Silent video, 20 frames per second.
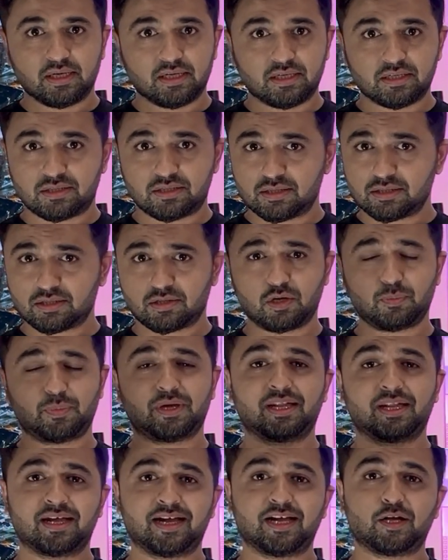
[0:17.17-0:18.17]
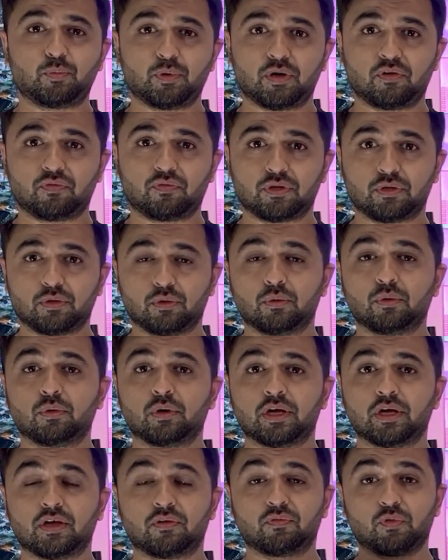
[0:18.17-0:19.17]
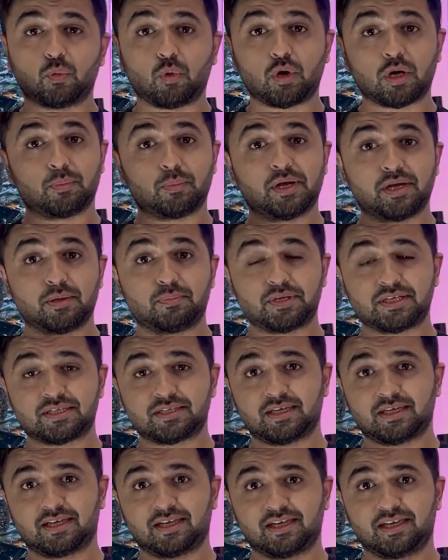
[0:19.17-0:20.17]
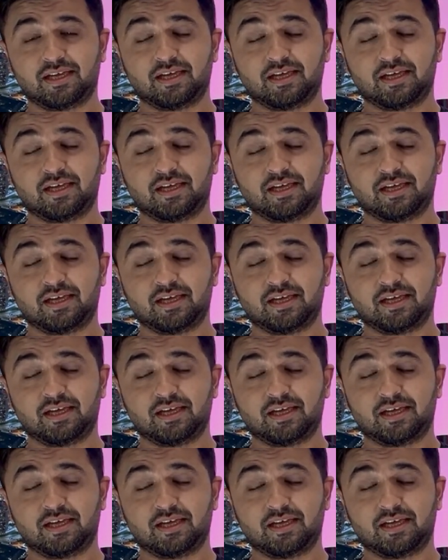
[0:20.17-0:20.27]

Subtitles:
it's just going to be a nightmare for you if you want to build a PC.